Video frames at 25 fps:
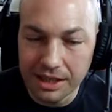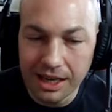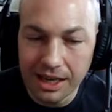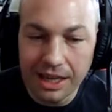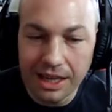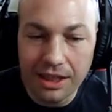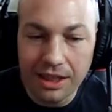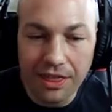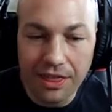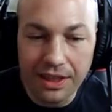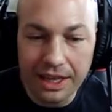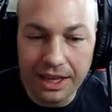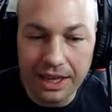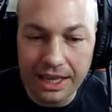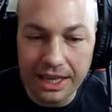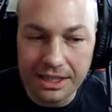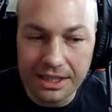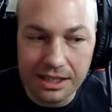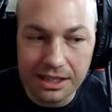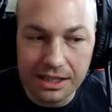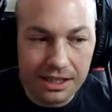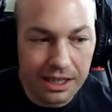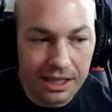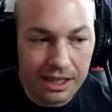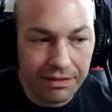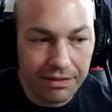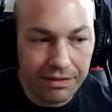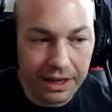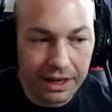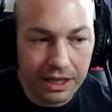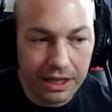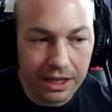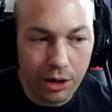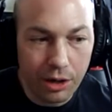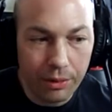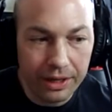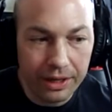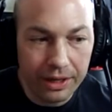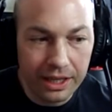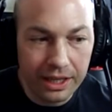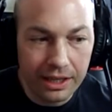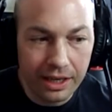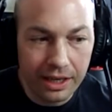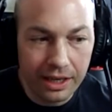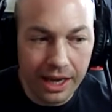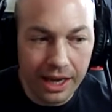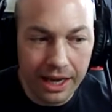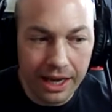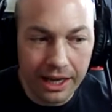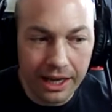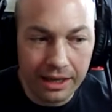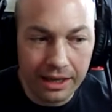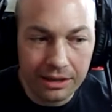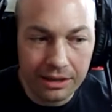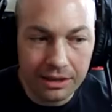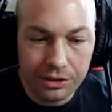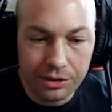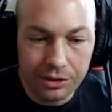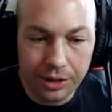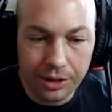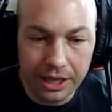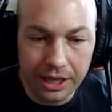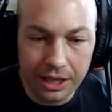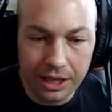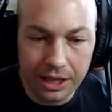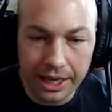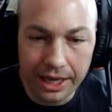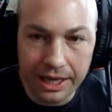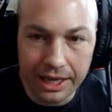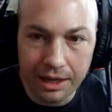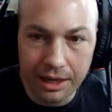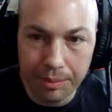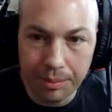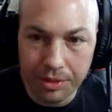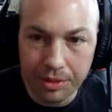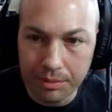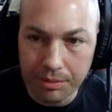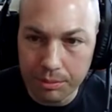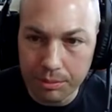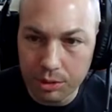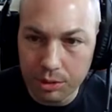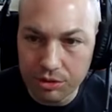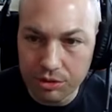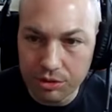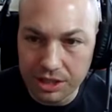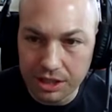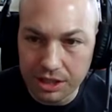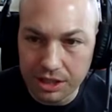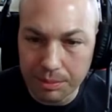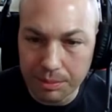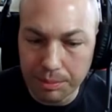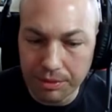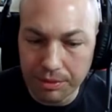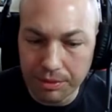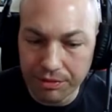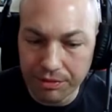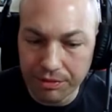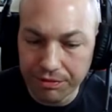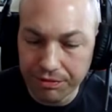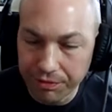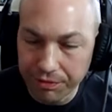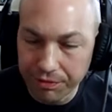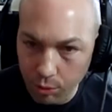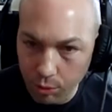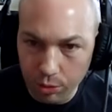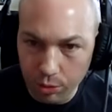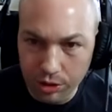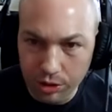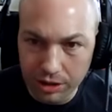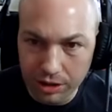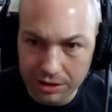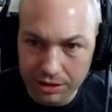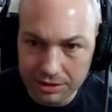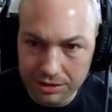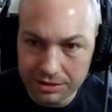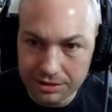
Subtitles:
And the thing is that if I go in and try to line up the music before